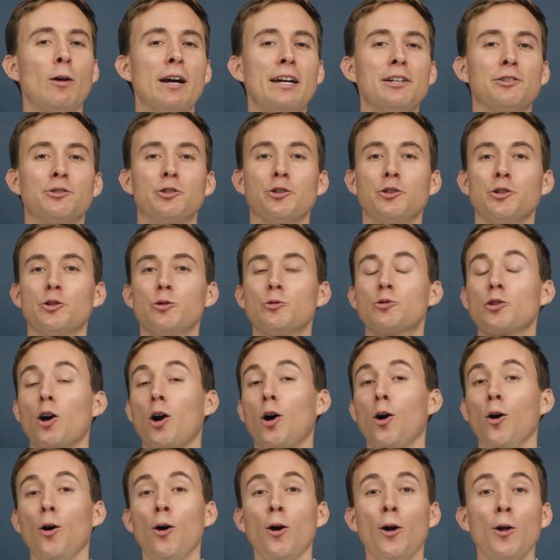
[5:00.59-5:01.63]
ways to use
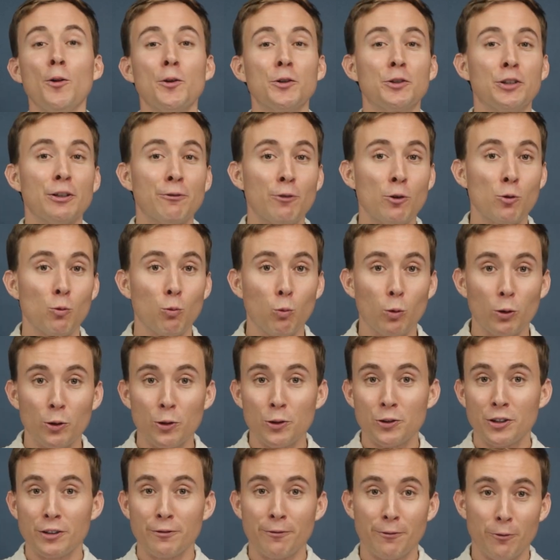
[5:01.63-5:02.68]
all the different
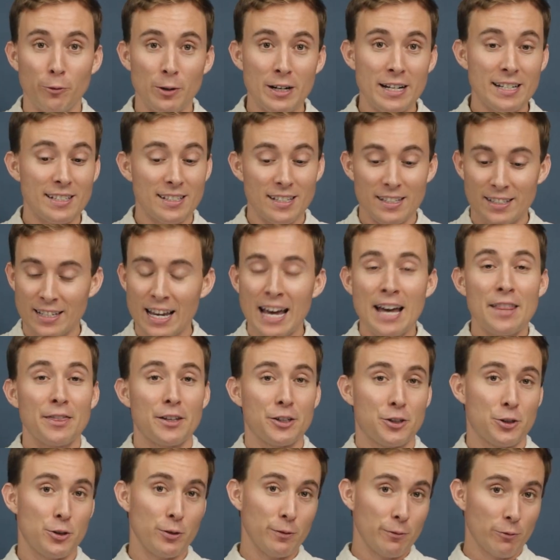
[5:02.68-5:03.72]
words and phrases
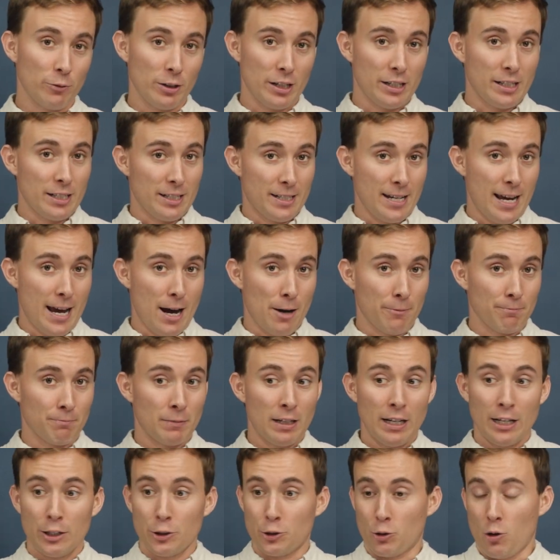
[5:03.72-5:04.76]
that you've written down.
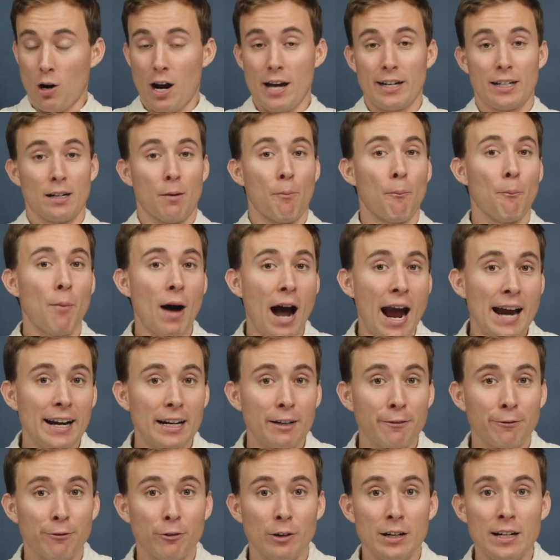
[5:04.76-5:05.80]
Try
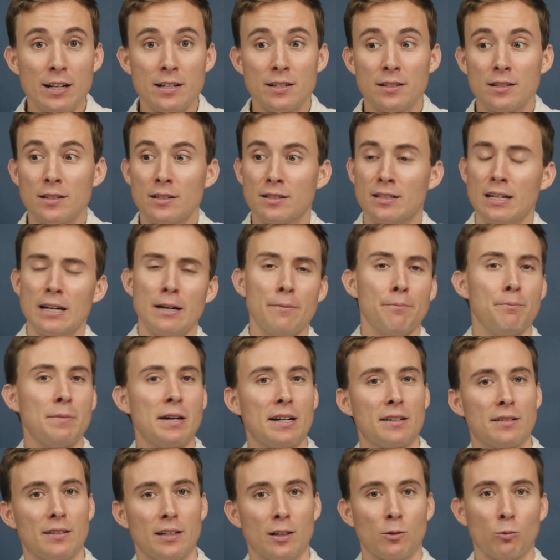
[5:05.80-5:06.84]
combining phrases,
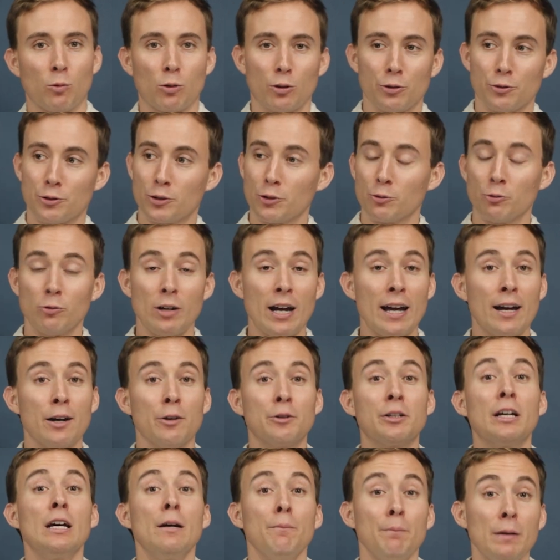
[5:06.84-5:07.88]
mixing words
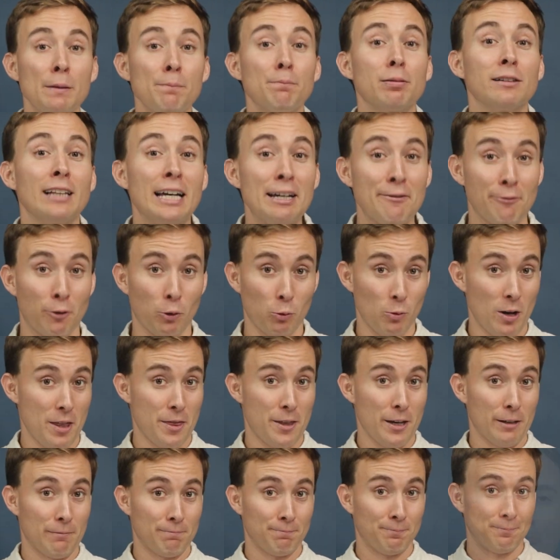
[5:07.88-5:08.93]
around, be playful
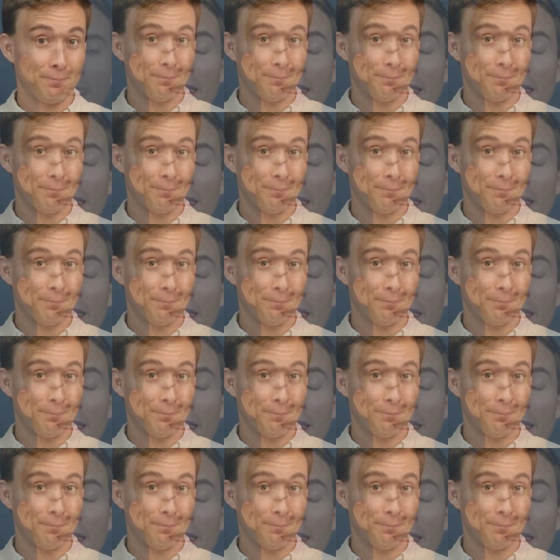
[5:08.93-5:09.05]
with it.